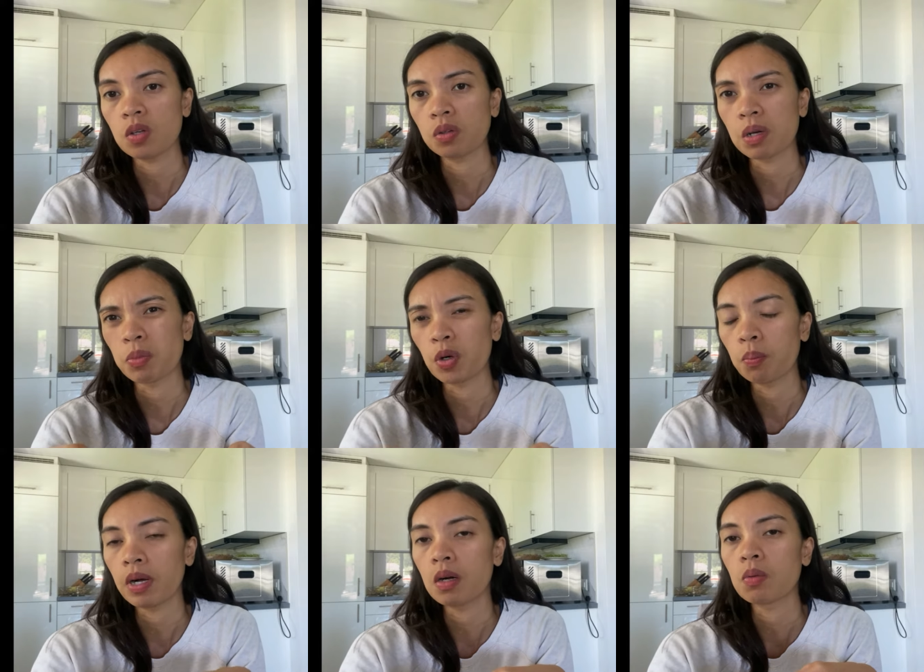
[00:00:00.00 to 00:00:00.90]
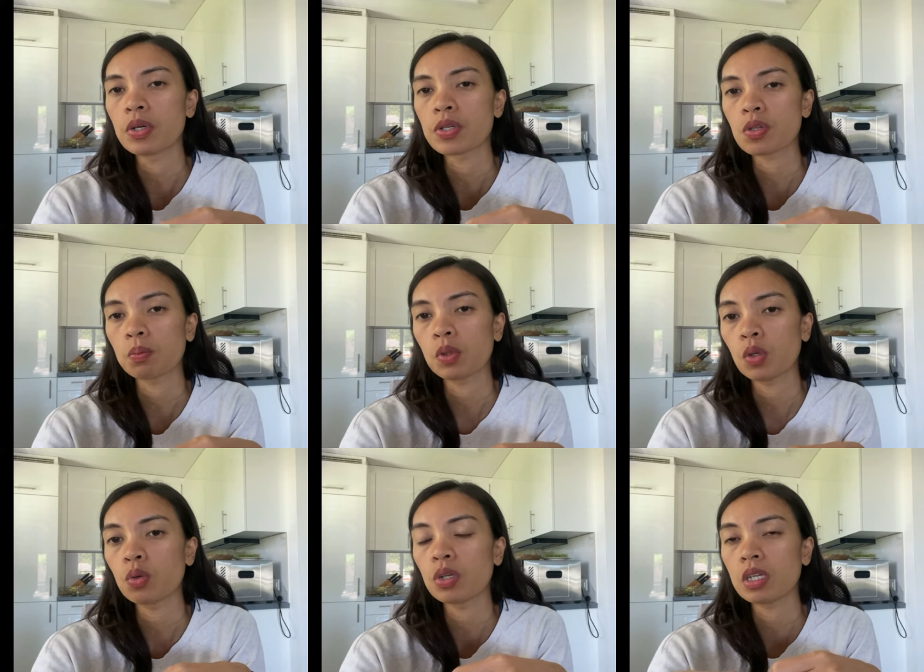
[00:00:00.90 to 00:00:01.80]
yung number of hours of
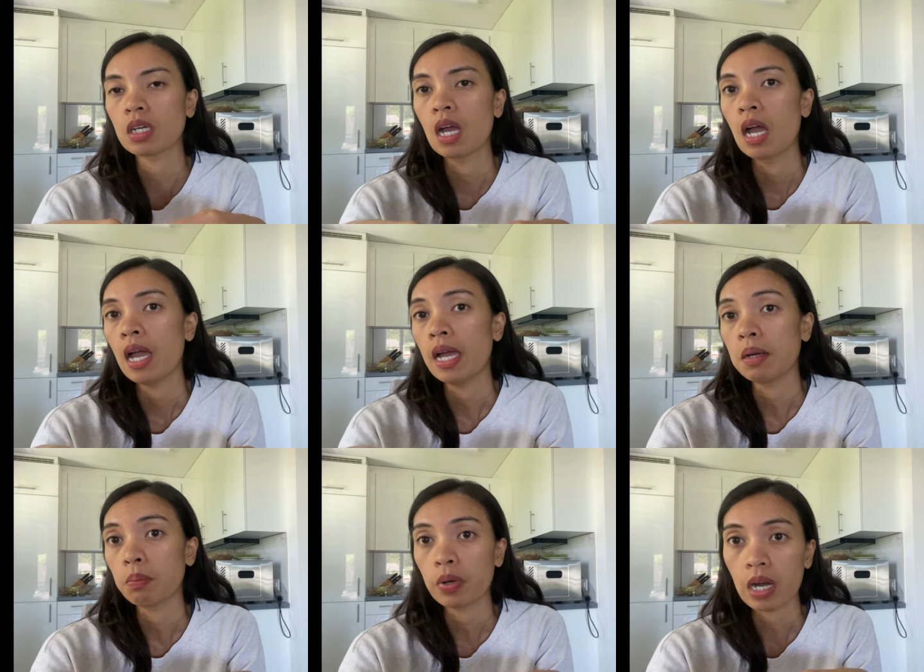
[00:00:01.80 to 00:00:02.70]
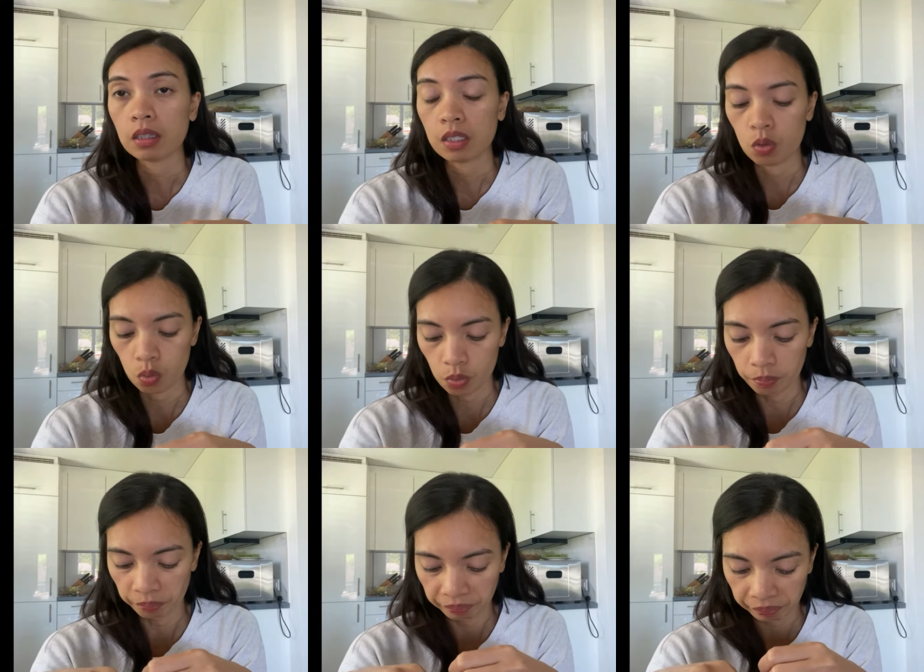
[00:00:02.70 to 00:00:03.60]
duty and
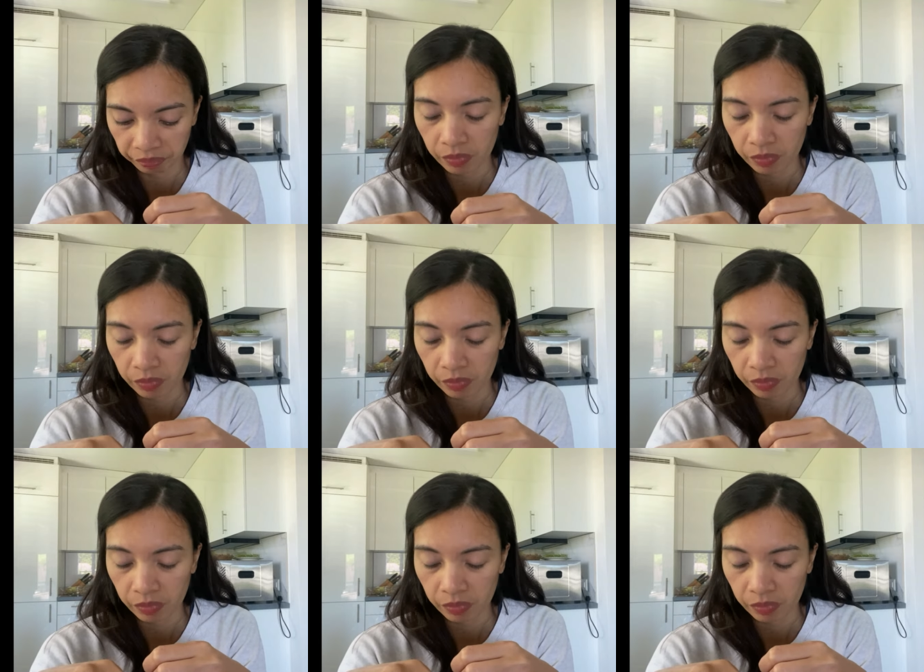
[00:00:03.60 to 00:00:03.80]
practicum.